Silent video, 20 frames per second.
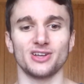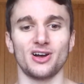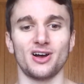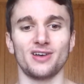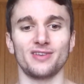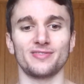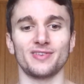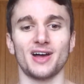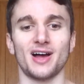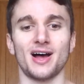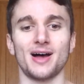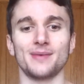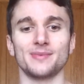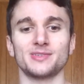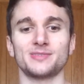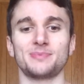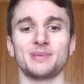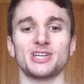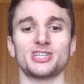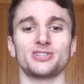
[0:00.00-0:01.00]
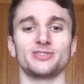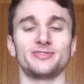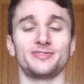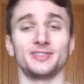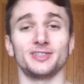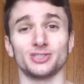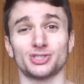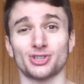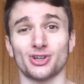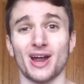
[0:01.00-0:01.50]
of special
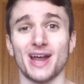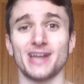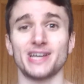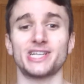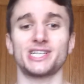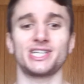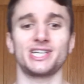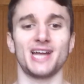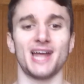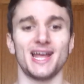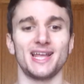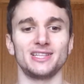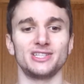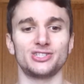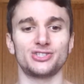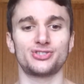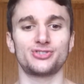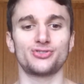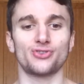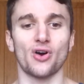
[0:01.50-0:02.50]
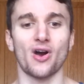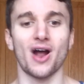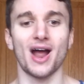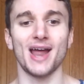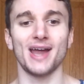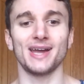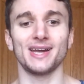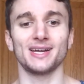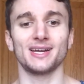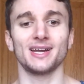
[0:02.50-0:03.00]
filtration and
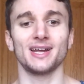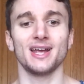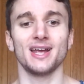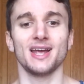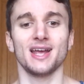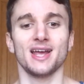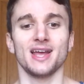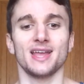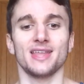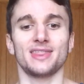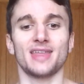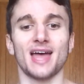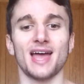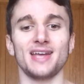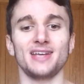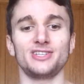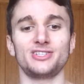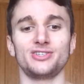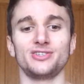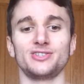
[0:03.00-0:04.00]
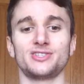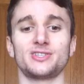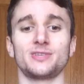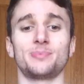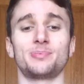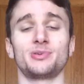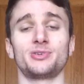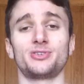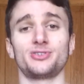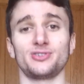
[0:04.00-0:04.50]
drying that is used
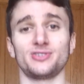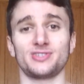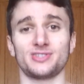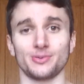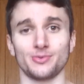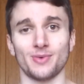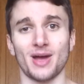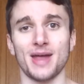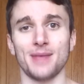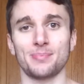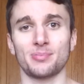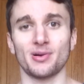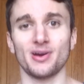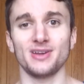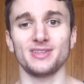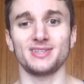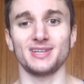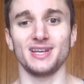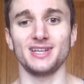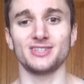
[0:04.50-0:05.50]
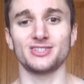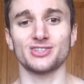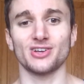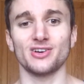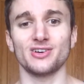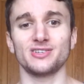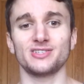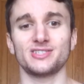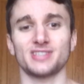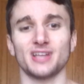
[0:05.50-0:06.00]
to produce the whey protein.
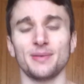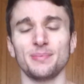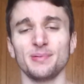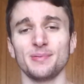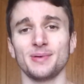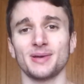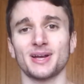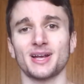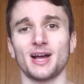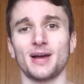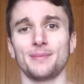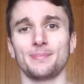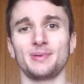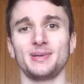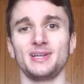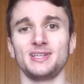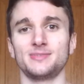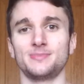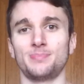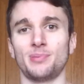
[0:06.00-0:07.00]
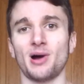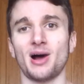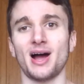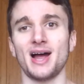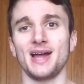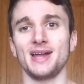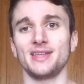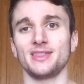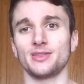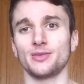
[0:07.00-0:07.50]
So supplement companies
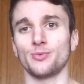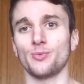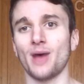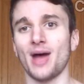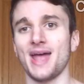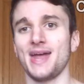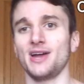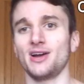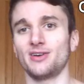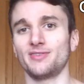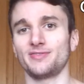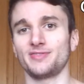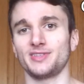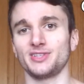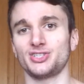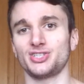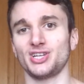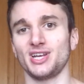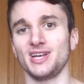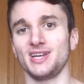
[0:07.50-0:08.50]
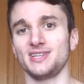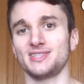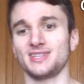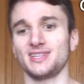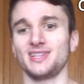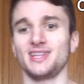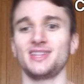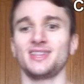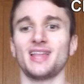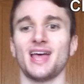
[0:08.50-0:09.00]
buy the whey off the cheese
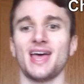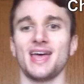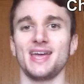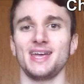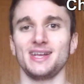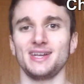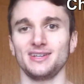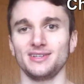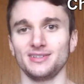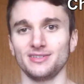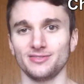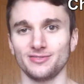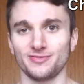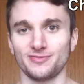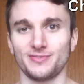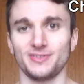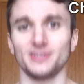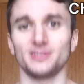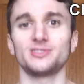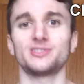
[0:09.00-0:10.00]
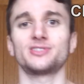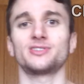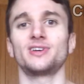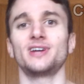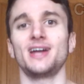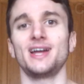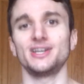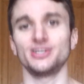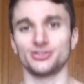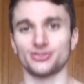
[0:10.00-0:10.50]
and then they
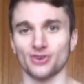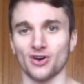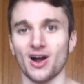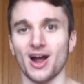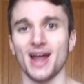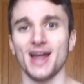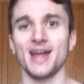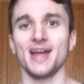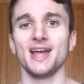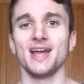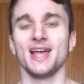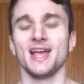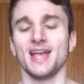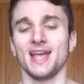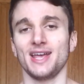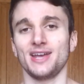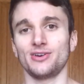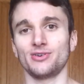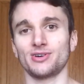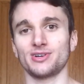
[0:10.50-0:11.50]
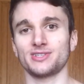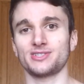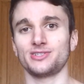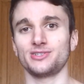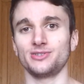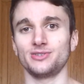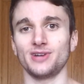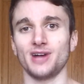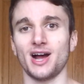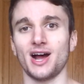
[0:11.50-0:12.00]
filter it and dry it in order
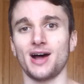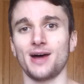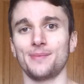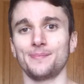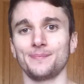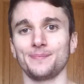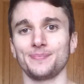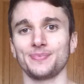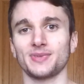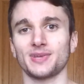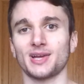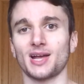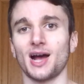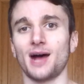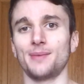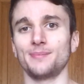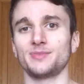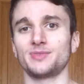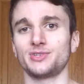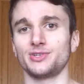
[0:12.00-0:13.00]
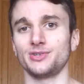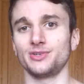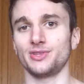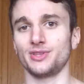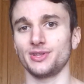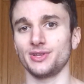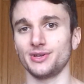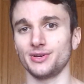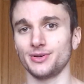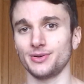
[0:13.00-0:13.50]
to come to
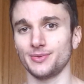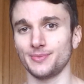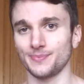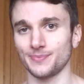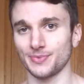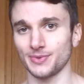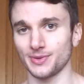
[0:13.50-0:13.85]
the